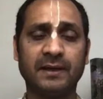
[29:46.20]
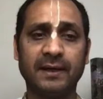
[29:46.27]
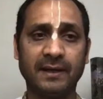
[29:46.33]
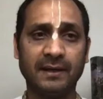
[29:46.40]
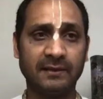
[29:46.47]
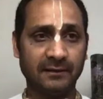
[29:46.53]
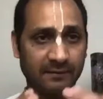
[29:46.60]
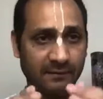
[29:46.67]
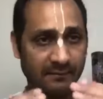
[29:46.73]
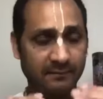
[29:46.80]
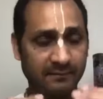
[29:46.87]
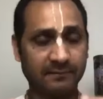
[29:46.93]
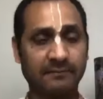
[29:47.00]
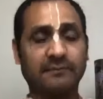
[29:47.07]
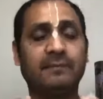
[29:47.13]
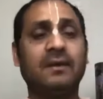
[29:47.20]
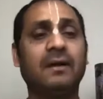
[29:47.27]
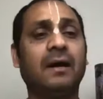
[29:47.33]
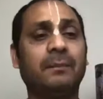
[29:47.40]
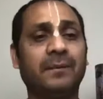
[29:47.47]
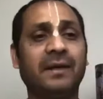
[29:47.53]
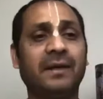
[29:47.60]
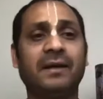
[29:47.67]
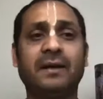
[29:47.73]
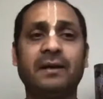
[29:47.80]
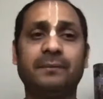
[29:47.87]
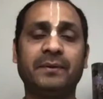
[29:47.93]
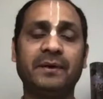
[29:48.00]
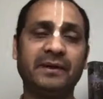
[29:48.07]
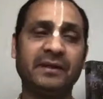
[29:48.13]
And
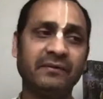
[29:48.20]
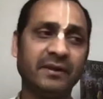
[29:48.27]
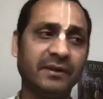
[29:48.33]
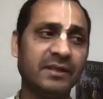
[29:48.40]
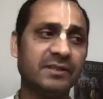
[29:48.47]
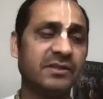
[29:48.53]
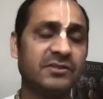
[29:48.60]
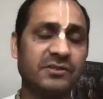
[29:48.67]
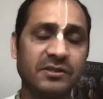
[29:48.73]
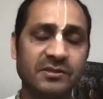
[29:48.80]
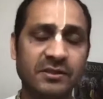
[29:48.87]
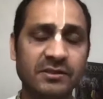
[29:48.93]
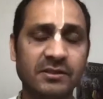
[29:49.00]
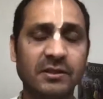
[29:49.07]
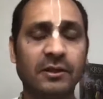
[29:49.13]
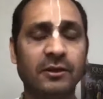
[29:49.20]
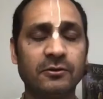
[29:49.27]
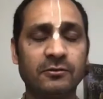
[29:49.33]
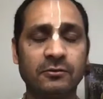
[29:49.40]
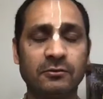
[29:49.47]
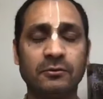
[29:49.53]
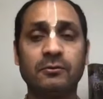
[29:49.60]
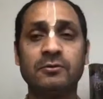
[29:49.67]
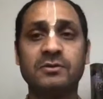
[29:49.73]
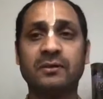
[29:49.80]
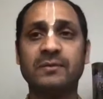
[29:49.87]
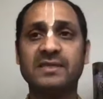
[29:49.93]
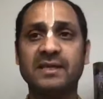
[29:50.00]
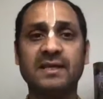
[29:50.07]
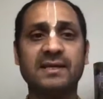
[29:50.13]
after giving these instructions, Sukadeva
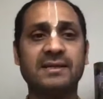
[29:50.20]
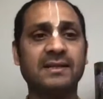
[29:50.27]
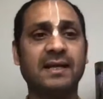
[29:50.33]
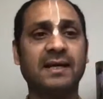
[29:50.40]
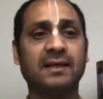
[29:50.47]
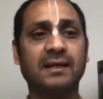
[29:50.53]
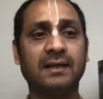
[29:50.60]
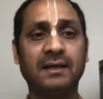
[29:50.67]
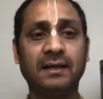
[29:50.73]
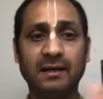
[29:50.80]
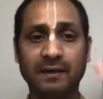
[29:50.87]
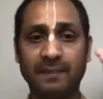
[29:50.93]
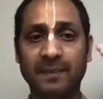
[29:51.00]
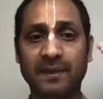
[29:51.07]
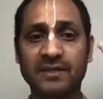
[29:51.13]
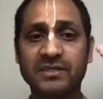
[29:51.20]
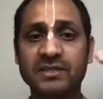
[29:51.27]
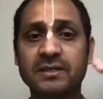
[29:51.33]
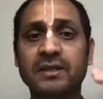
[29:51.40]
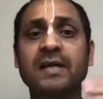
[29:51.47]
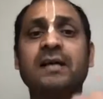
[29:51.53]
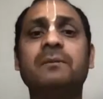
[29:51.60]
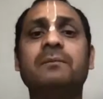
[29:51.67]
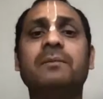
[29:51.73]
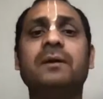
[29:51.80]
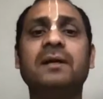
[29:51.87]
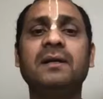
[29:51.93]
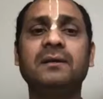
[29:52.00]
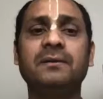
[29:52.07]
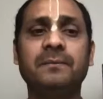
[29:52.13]
Goswami says that the snake
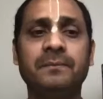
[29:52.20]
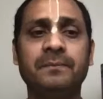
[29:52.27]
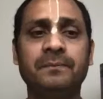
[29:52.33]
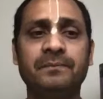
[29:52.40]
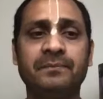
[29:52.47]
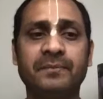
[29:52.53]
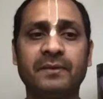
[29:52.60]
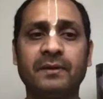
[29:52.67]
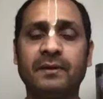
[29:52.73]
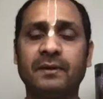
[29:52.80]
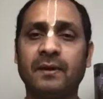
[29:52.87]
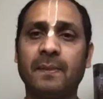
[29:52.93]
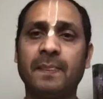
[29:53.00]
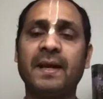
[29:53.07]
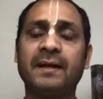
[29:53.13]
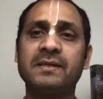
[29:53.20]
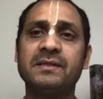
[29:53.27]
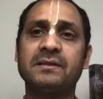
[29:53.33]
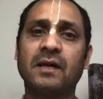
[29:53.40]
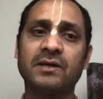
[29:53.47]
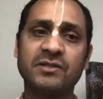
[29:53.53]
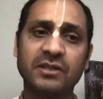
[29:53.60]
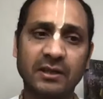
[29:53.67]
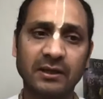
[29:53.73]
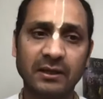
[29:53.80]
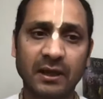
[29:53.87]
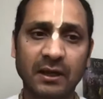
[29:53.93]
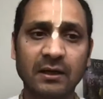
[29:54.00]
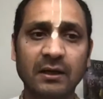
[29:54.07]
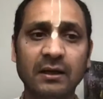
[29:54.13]
bird, that is
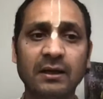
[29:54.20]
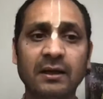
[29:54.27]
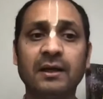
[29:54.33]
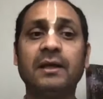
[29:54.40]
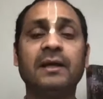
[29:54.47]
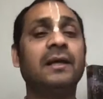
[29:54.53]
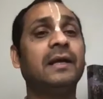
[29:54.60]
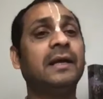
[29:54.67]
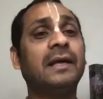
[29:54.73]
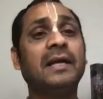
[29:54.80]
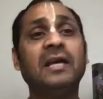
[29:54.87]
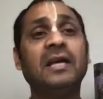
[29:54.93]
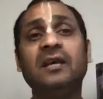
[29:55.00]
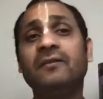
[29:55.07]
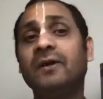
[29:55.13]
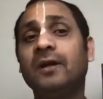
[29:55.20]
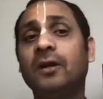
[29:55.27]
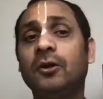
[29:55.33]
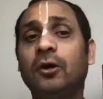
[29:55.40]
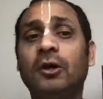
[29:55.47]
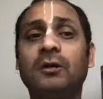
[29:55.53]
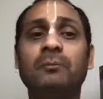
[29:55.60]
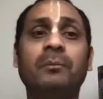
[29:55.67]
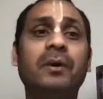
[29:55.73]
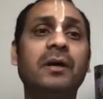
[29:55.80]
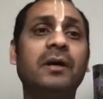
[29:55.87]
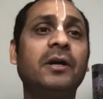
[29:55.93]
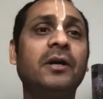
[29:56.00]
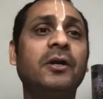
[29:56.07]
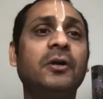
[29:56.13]
Takshakanag, he will not
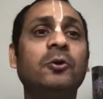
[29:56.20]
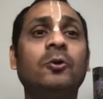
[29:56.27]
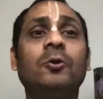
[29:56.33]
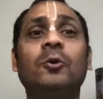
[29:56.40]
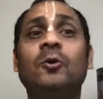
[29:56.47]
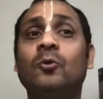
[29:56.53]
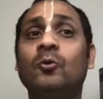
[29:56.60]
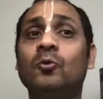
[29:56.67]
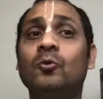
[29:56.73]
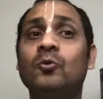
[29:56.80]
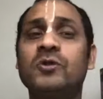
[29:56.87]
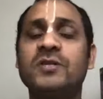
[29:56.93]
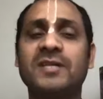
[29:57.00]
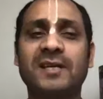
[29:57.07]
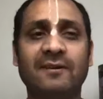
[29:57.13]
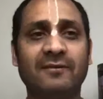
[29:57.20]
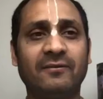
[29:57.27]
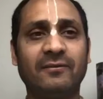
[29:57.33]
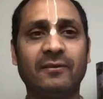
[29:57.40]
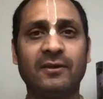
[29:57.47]
burn your true self.